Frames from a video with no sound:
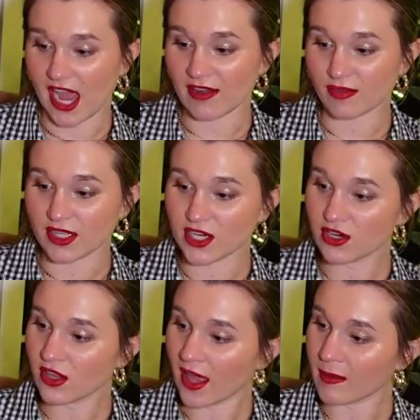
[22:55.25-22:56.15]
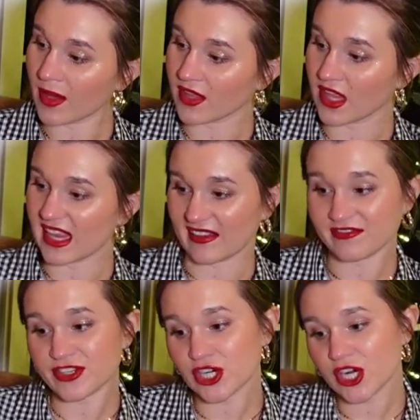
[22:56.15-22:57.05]
I've really heard a lot about the
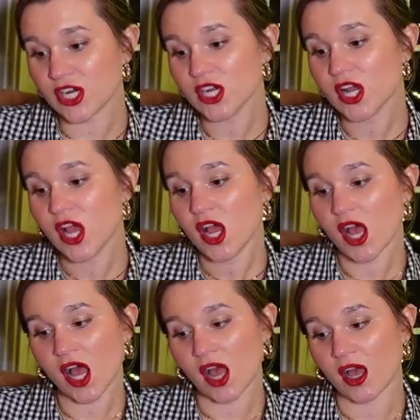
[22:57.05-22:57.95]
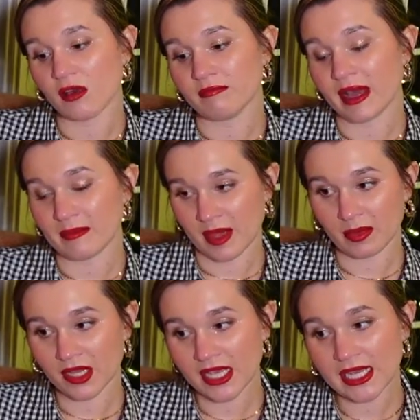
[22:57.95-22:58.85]
Lifter by
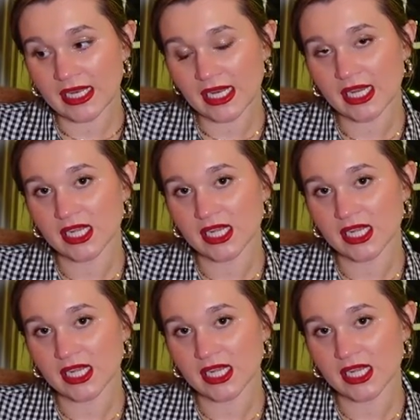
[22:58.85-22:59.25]
Maybelline,